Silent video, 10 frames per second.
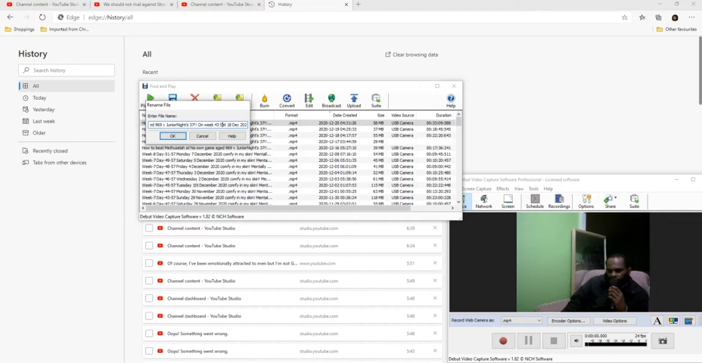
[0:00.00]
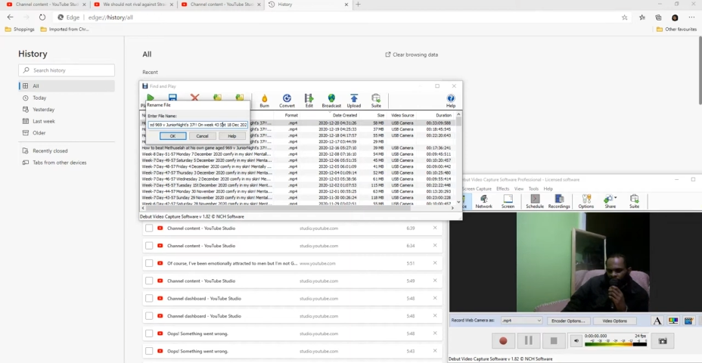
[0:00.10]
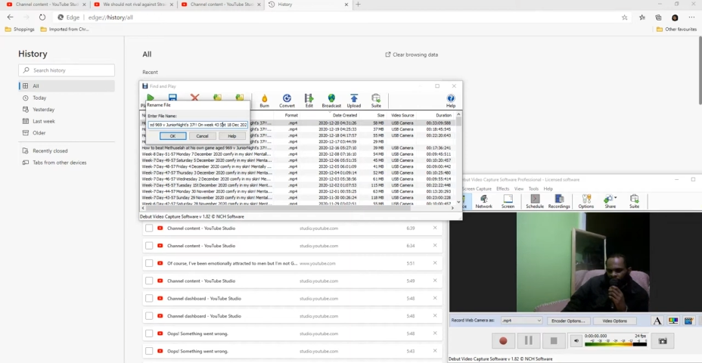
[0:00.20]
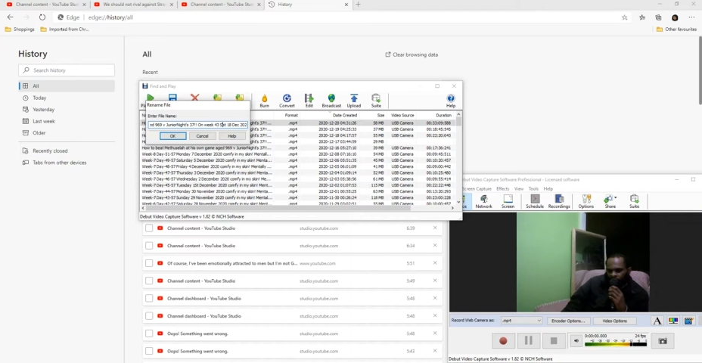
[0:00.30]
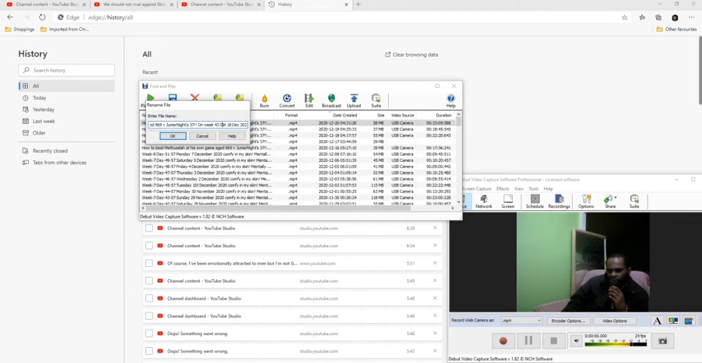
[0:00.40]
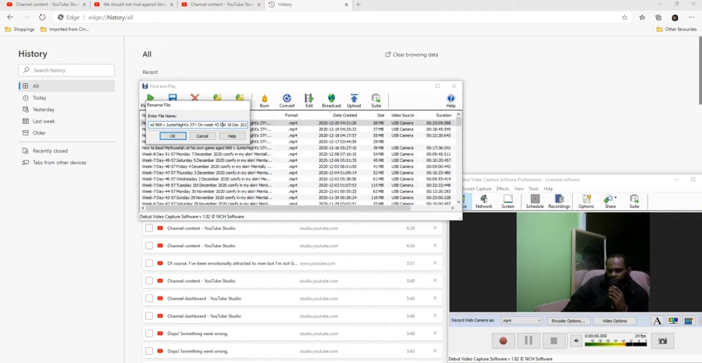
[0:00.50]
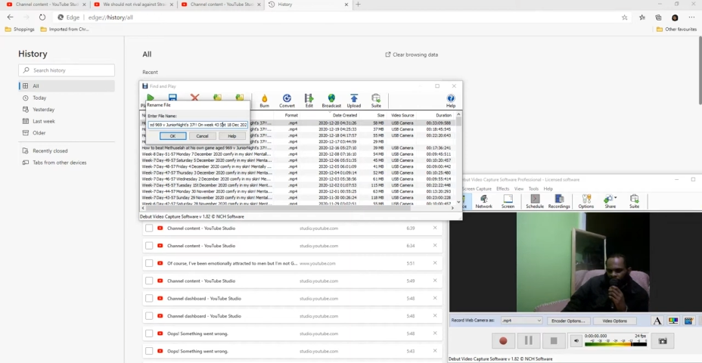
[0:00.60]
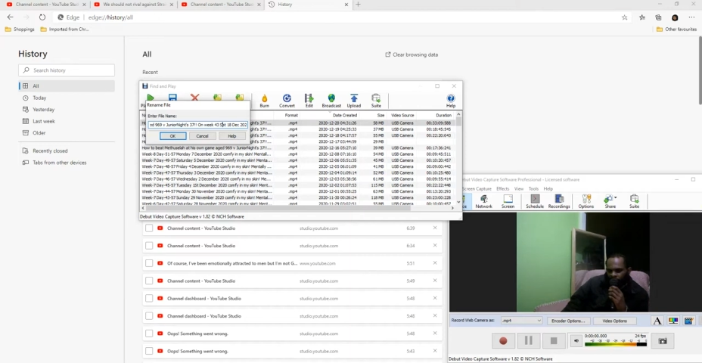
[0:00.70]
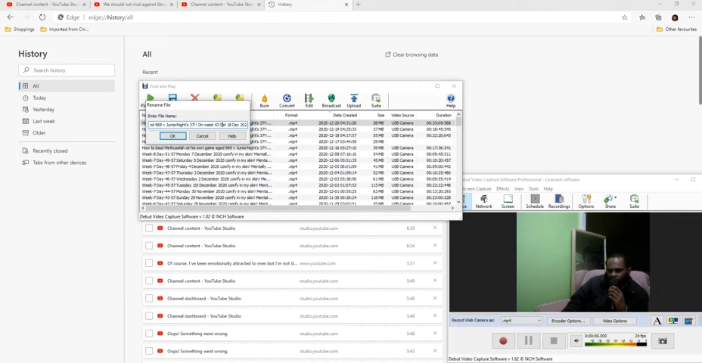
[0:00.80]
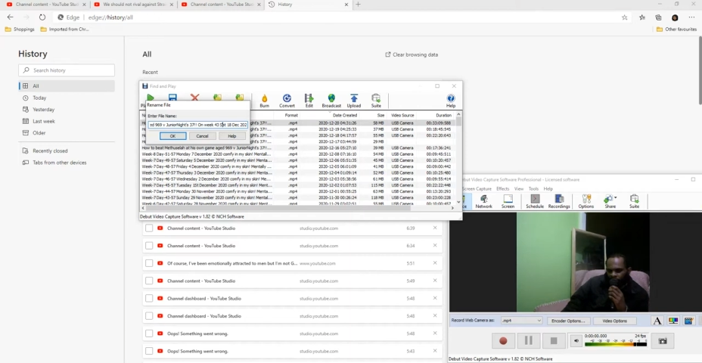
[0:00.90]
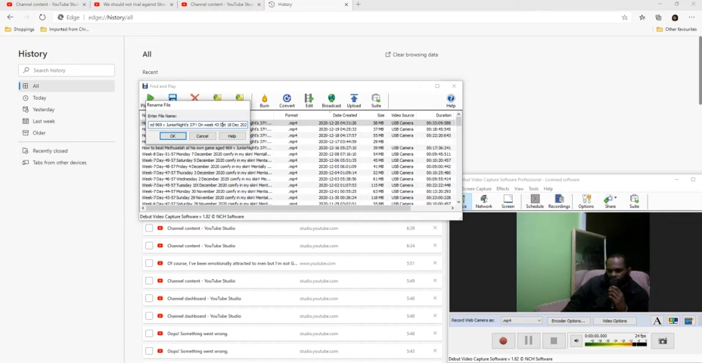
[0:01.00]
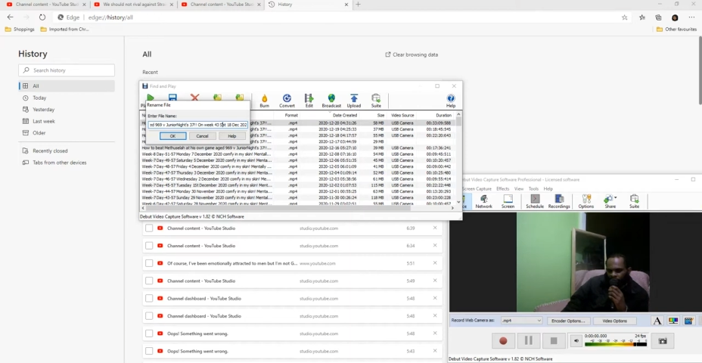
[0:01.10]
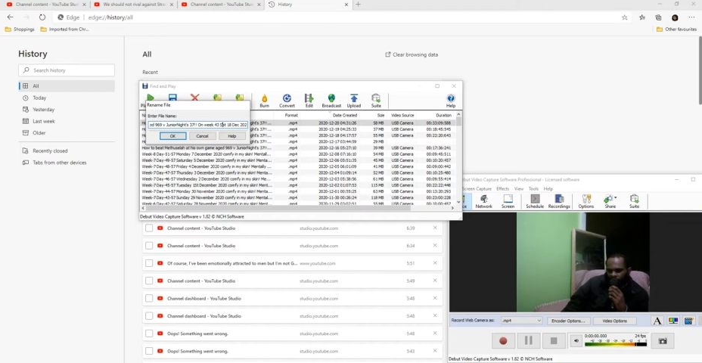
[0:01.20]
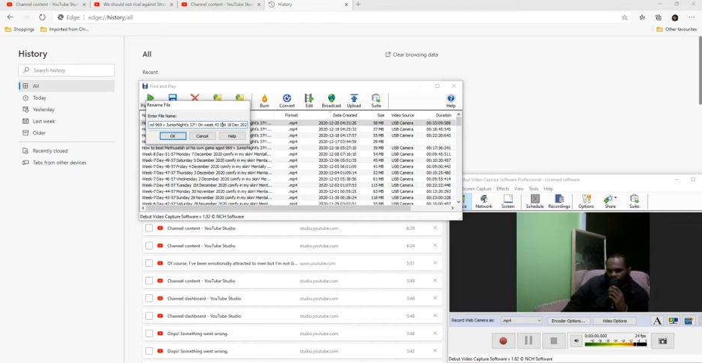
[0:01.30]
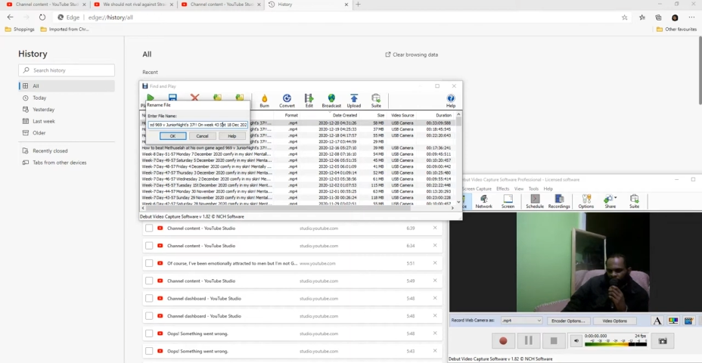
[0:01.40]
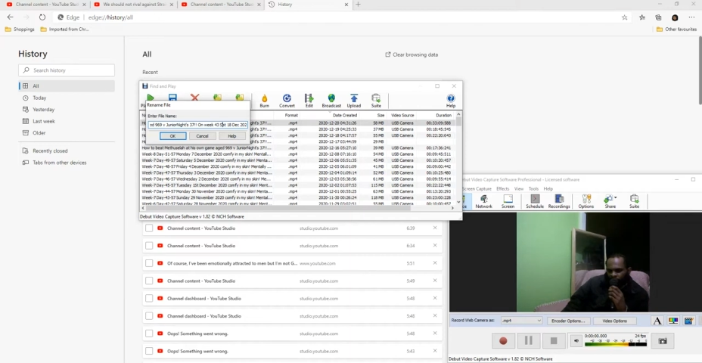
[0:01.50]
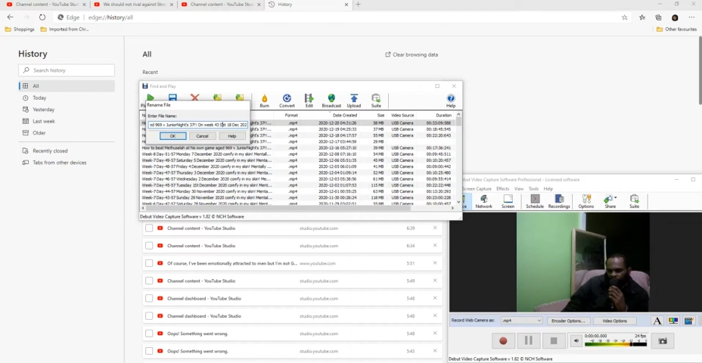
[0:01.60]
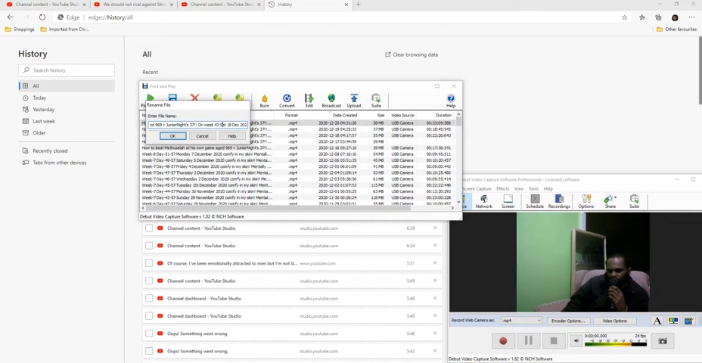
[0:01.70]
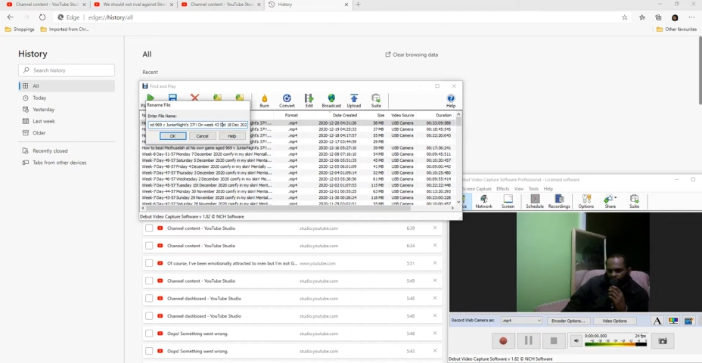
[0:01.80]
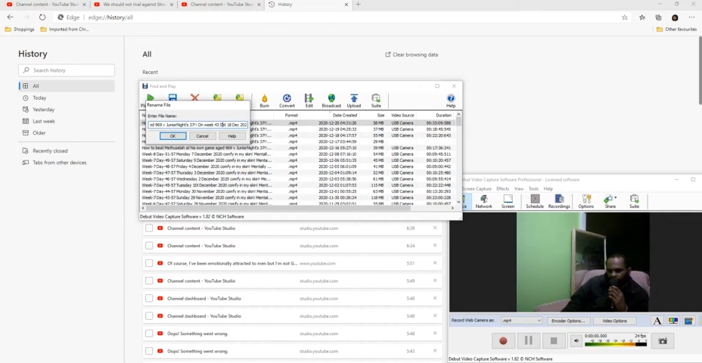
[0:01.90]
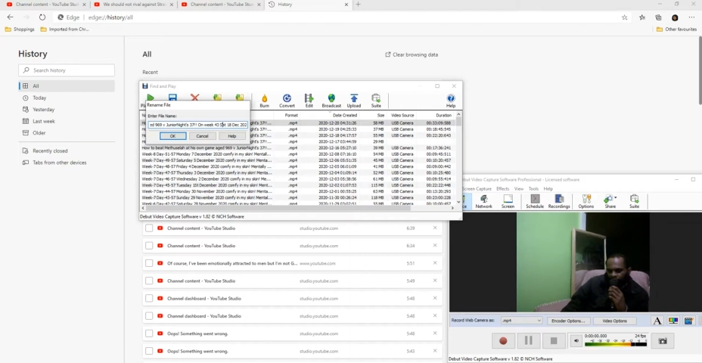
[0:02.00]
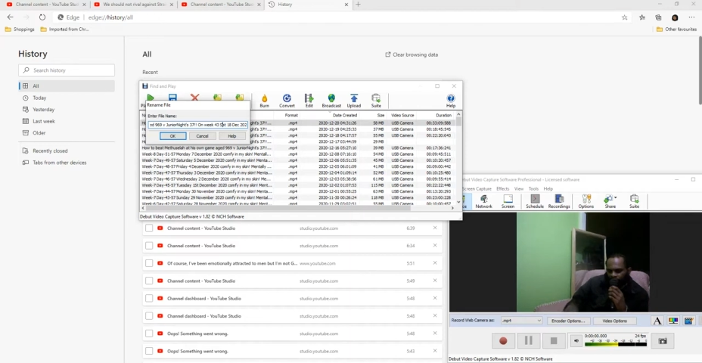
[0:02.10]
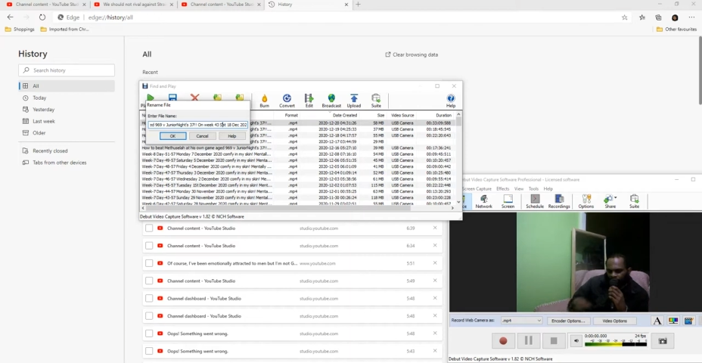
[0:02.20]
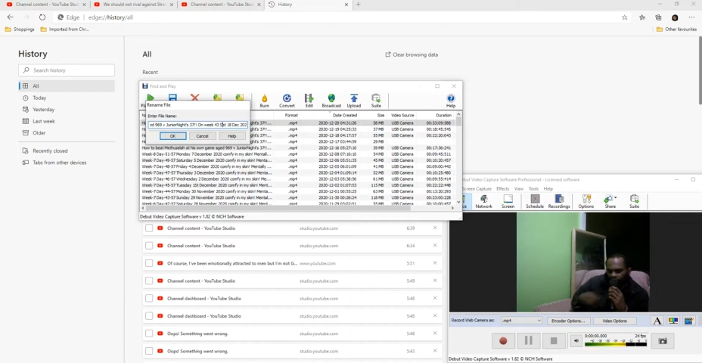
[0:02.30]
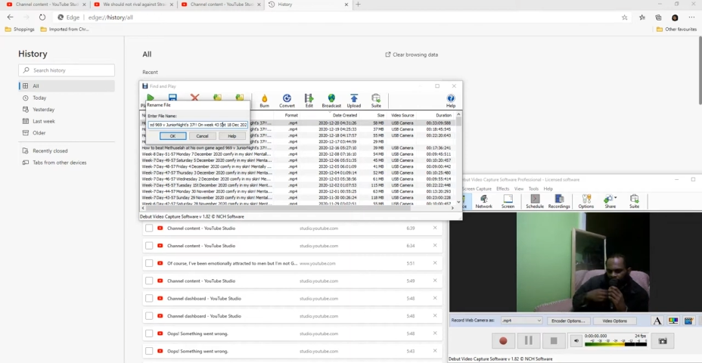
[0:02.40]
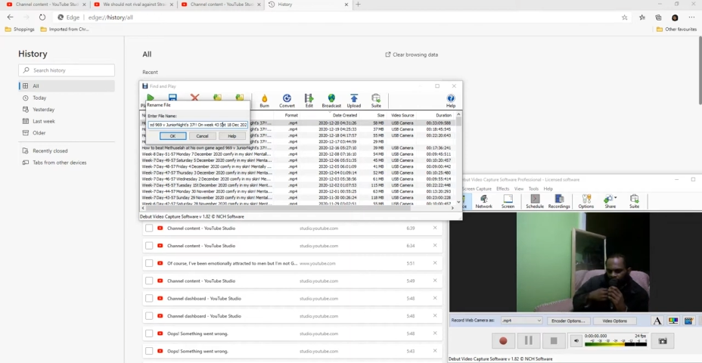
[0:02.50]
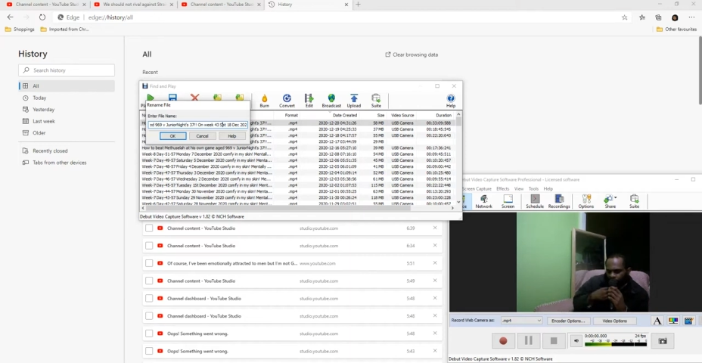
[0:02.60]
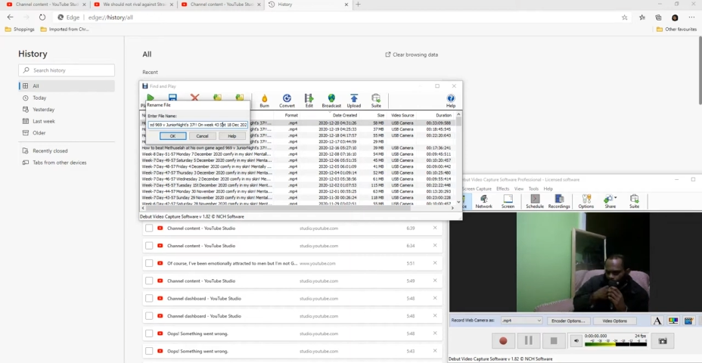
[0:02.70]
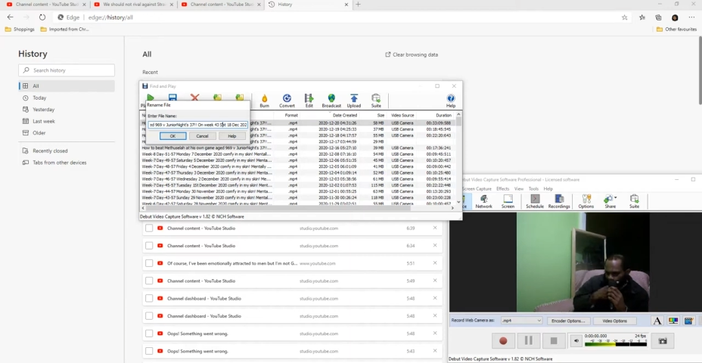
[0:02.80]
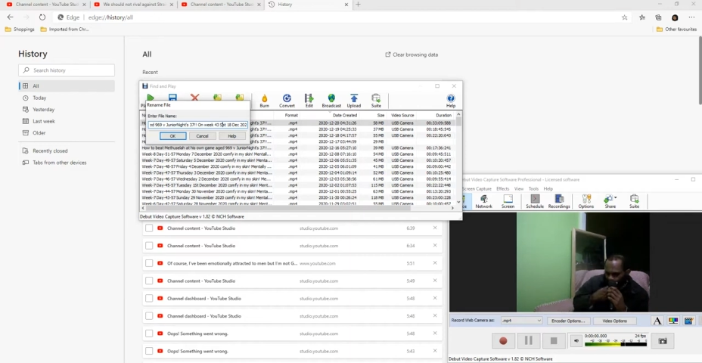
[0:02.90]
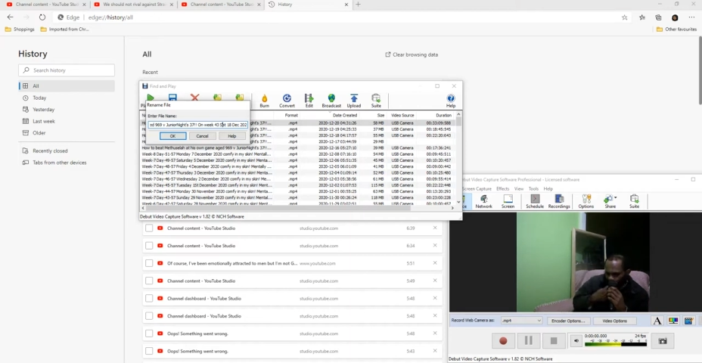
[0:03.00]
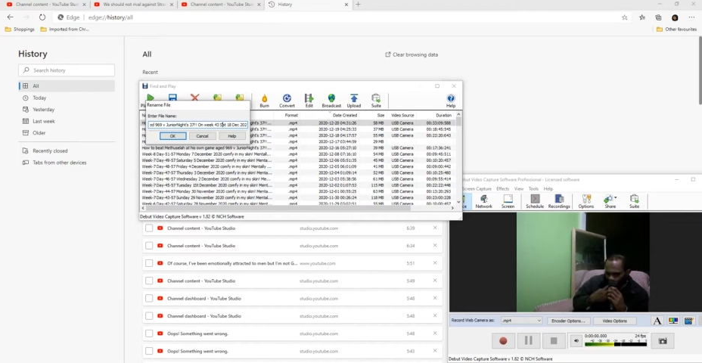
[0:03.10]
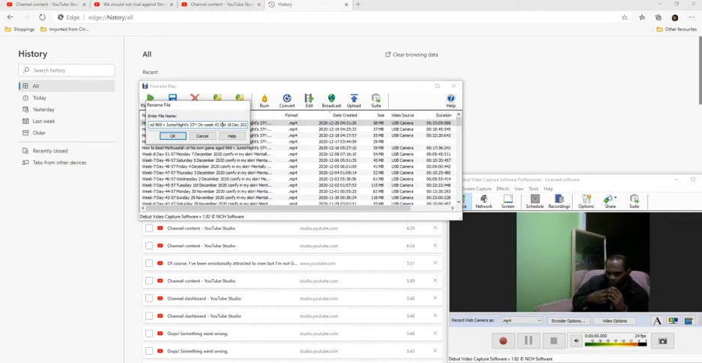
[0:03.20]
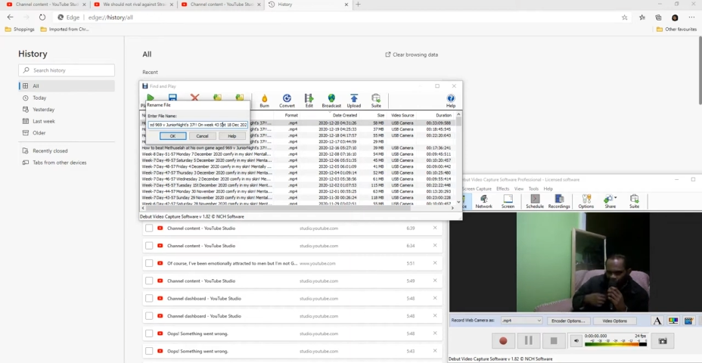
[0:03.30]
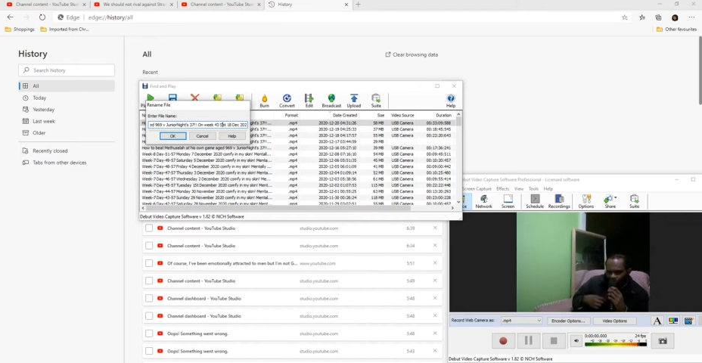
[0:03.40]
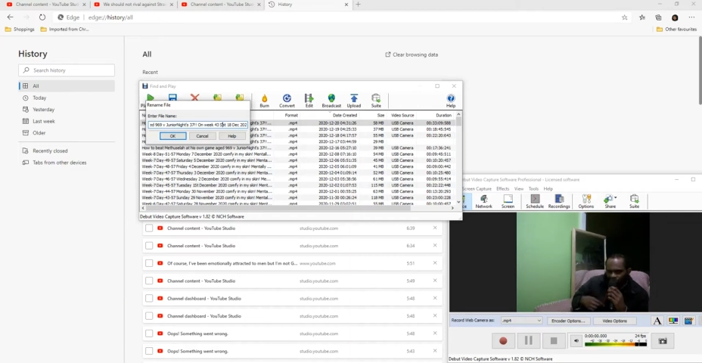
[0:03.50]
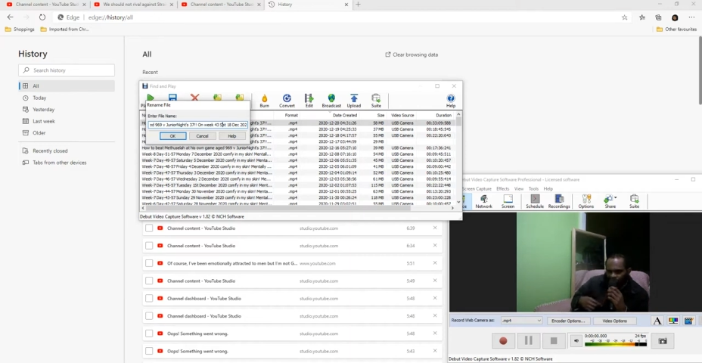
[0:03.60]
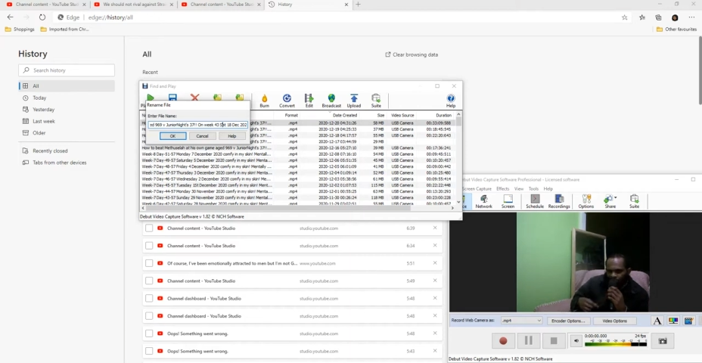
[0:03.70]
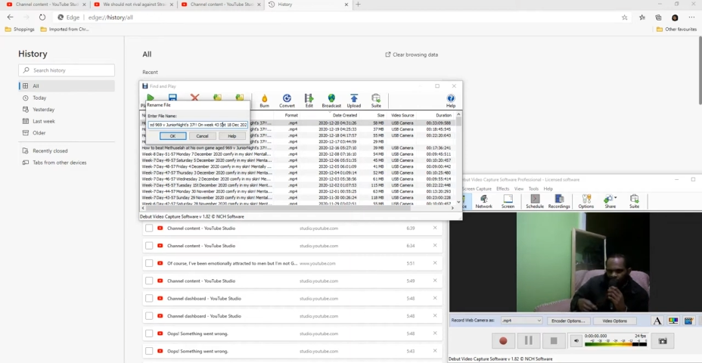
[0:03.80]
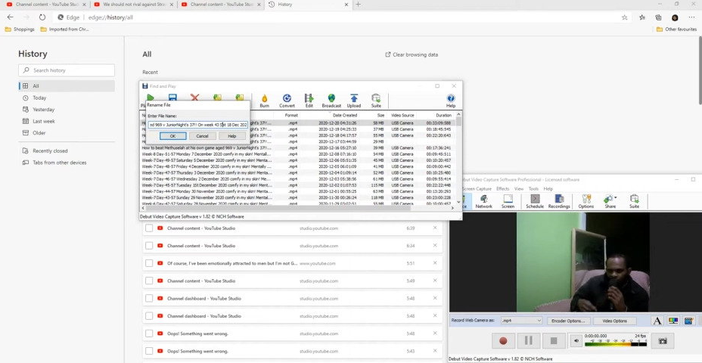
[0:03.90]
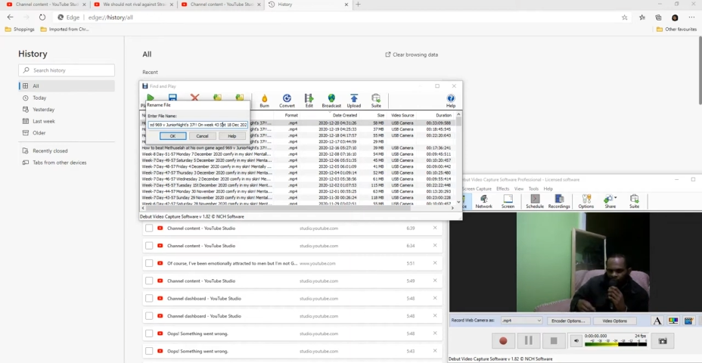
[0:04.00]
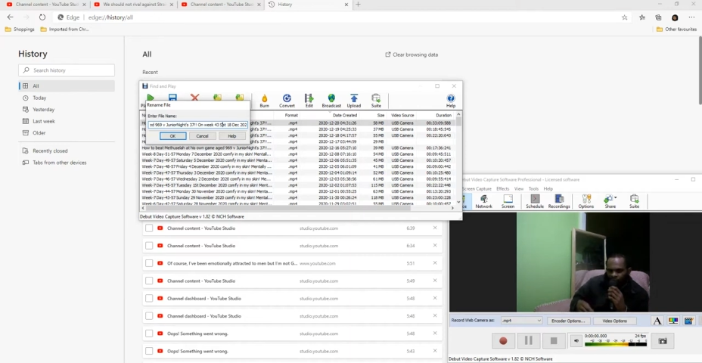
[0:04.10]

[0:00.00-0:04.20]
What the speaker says: (no speaker visible)